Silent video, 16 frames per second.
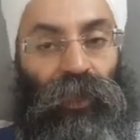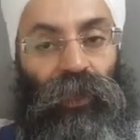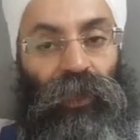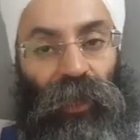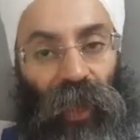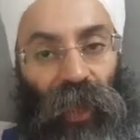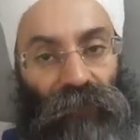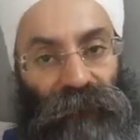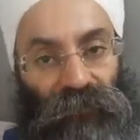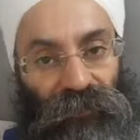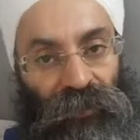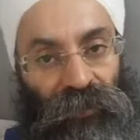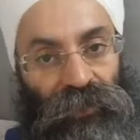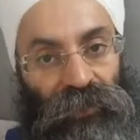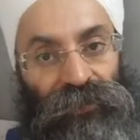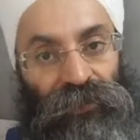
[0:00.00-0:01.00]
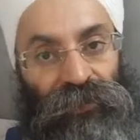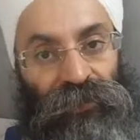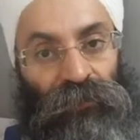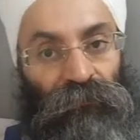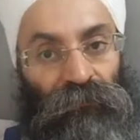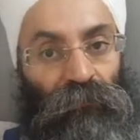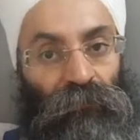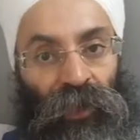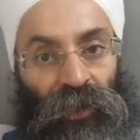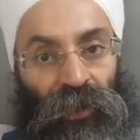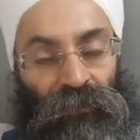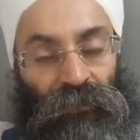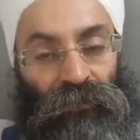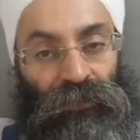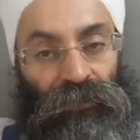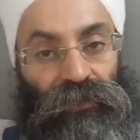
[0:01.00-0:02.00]
Everything is in our mind.
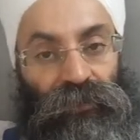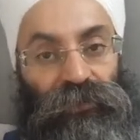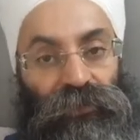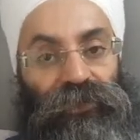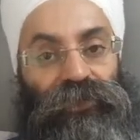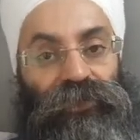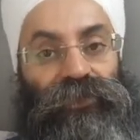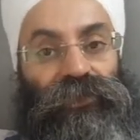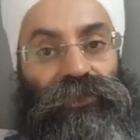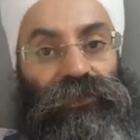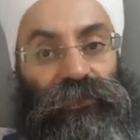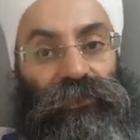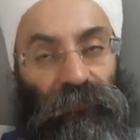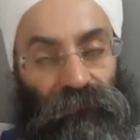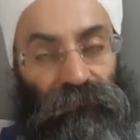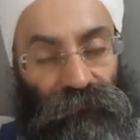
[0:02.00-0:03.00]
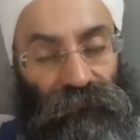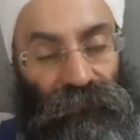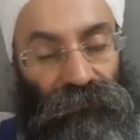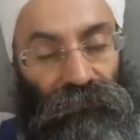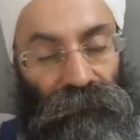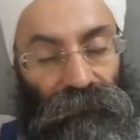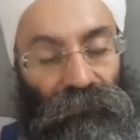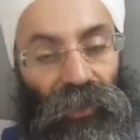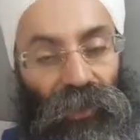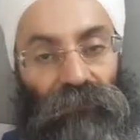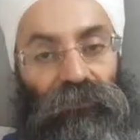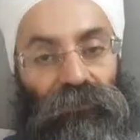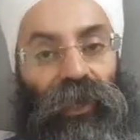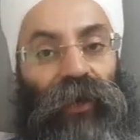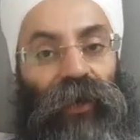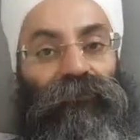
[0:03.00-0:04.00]
The way
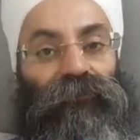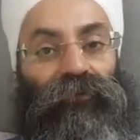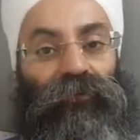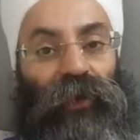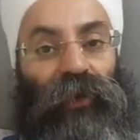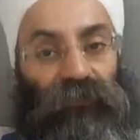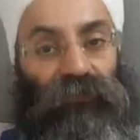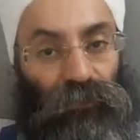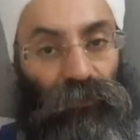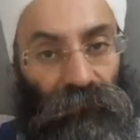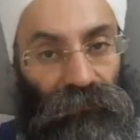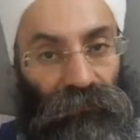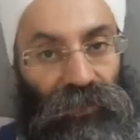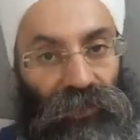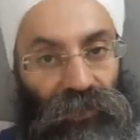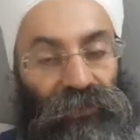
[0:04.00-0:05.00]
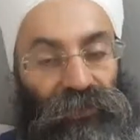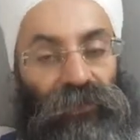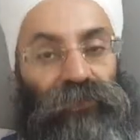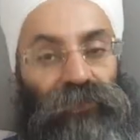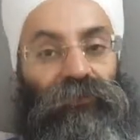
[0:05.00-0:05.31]
we have to get rid of laziness,